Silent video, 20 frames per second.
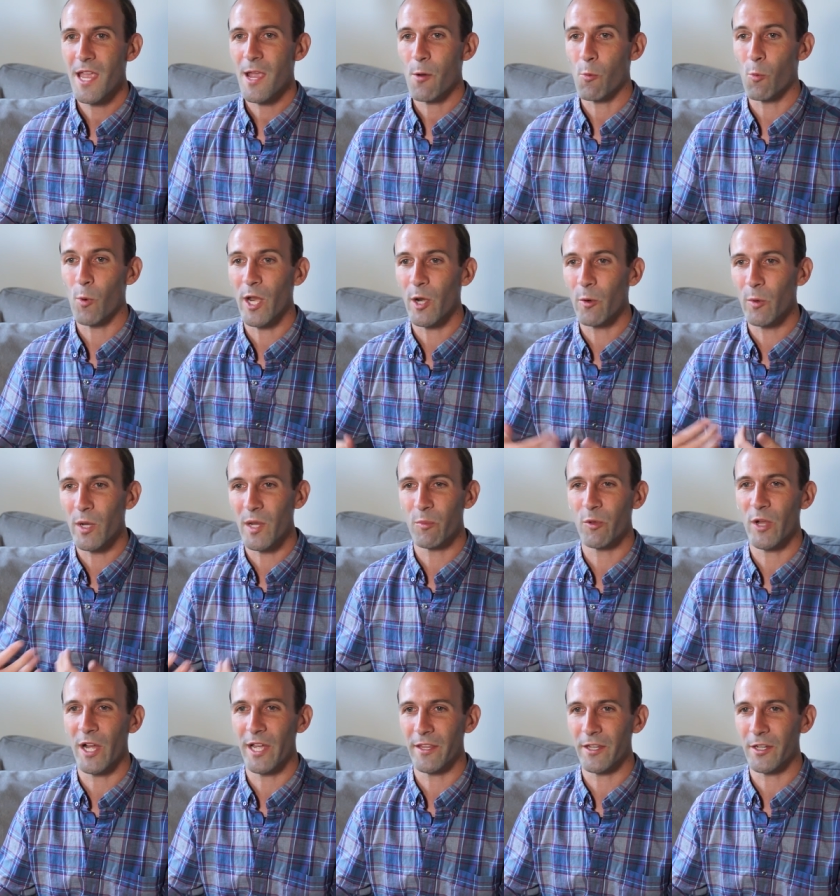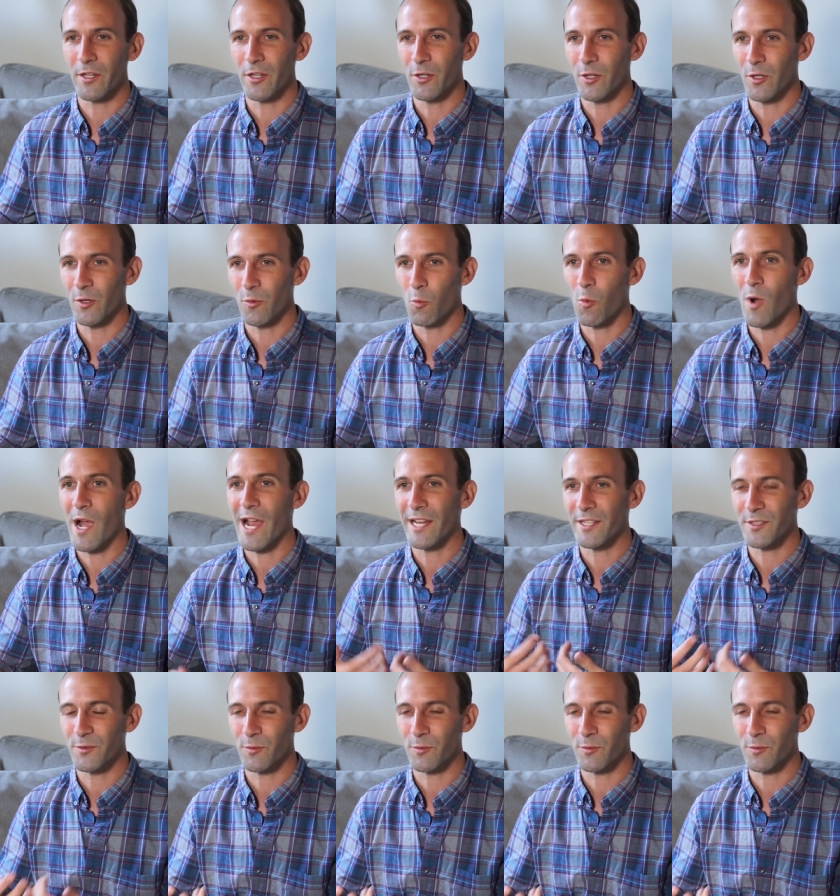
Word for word: where we apply the code, why it's